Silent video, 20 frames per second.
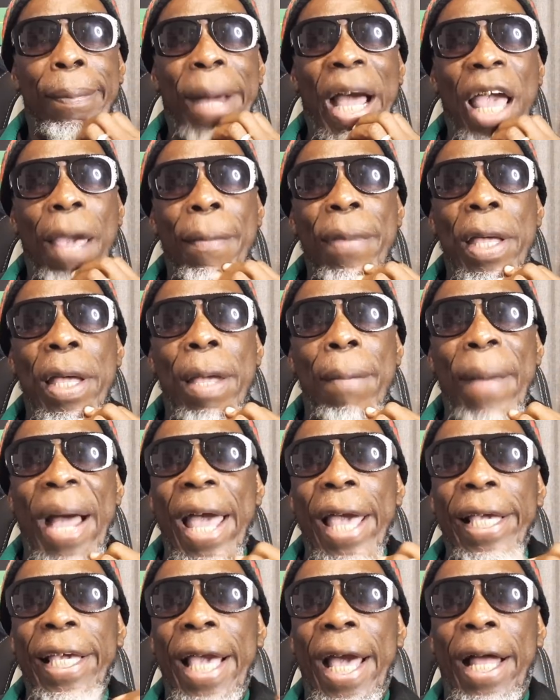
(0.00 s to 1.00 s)

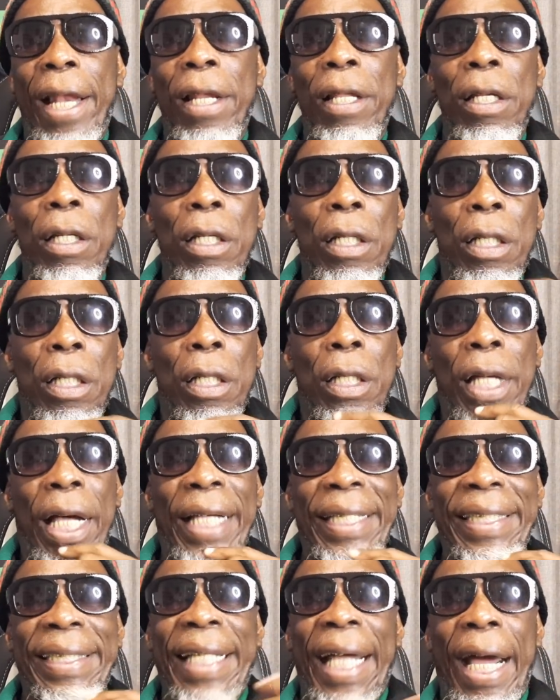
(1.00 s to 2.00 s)
my girl, a
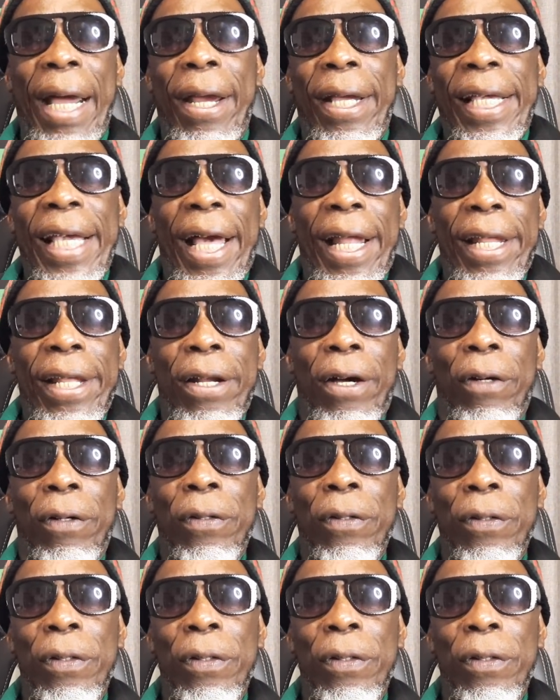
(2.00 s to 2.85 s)
star girl, you know.